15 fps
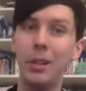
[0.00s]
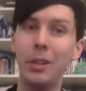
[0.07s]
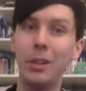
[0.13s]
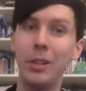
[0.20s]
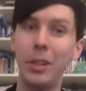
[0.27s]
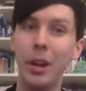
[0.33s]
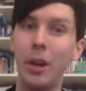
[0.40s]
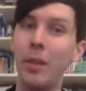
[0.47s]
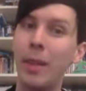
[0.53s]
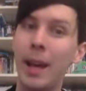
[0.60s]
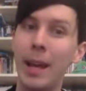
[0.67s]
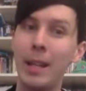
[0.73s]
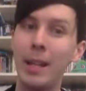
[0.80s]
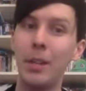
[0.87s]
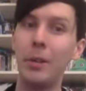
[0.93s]
So
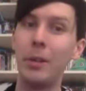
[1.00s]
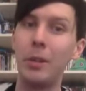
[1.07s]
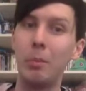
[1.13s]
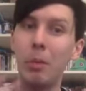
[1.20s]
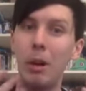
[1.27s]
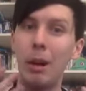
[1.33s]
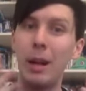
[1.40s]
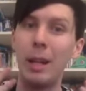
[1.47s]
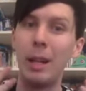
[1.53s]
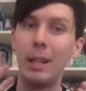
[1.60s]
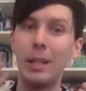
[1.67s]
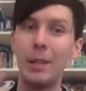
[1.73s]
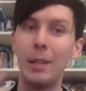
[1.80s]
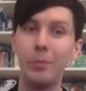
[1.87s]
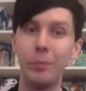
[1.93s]
there's no
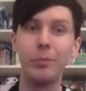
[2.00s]
surprise.